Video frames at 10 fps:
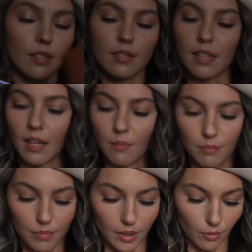the
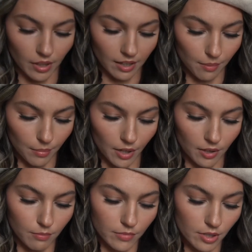same, but when I compare
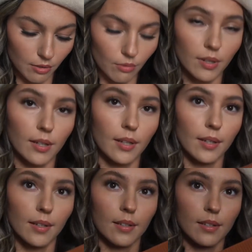them to
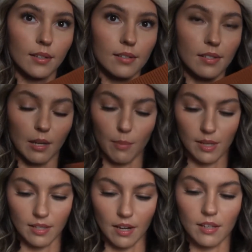side by
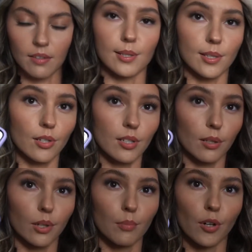side, this looks a
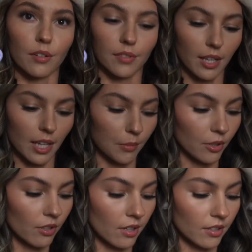little more of a camel
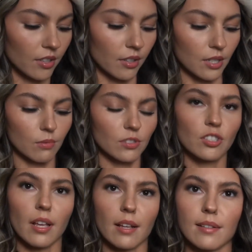color and this one
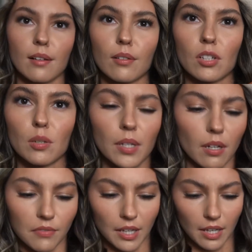just has like a little bit
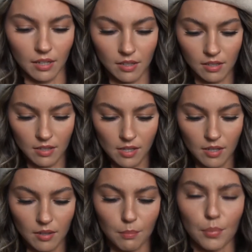of a
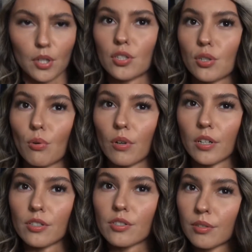burnt
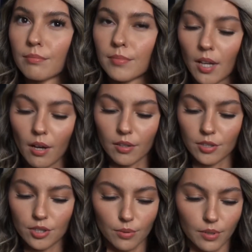orange color
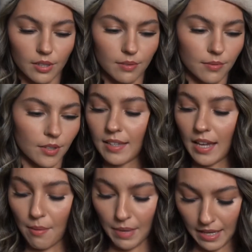to it.
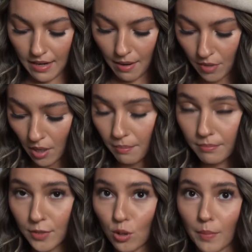I mean, I'm not
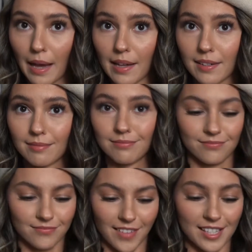too mad.
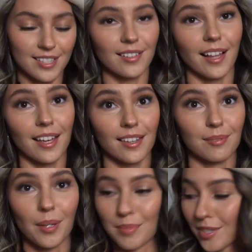I still like
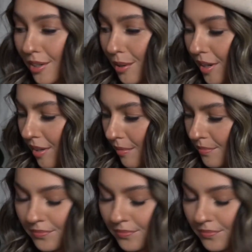them. I'm still gonna wear them.